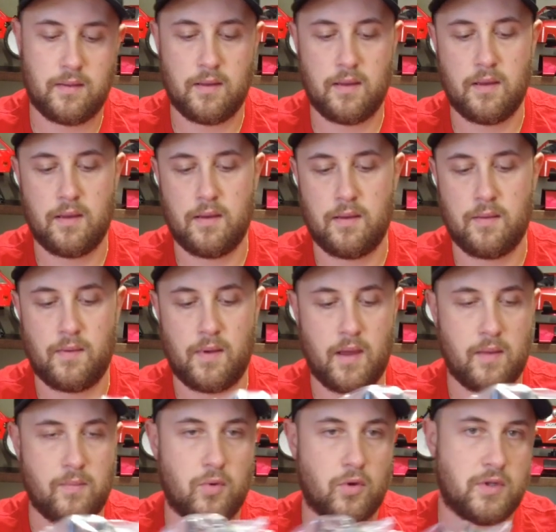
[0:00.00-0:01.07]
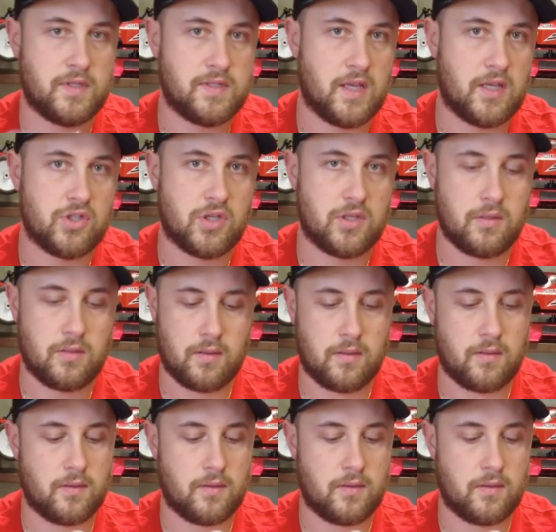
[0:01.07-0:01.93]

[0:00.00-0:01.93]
I bought this engine,